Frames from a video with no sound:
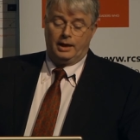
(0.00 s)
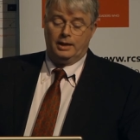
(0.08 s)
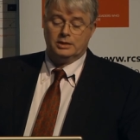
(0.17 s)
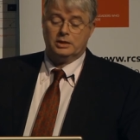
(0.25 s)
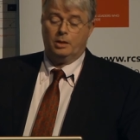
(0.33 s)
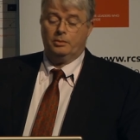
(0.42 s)

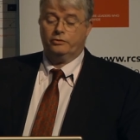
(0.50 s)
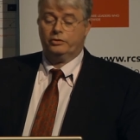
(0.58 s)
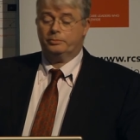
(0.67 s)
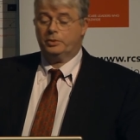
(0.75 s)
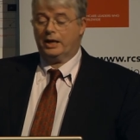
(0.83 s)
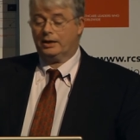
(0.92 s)
And some of
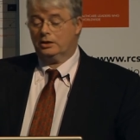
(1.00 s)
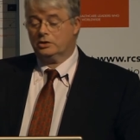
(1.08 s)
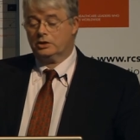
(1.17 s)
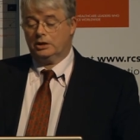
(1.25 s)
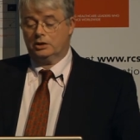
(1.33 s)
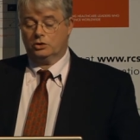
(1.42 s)
the
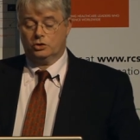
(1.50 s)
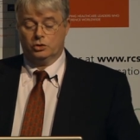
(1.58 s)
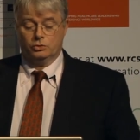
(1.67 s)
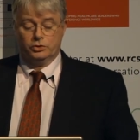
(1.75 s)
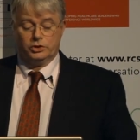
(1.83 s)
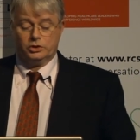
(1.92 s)
pregnancy
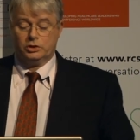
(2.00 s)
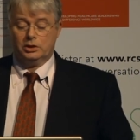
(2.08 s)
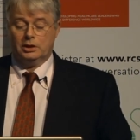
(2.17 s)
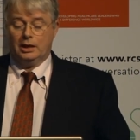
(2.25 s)
induced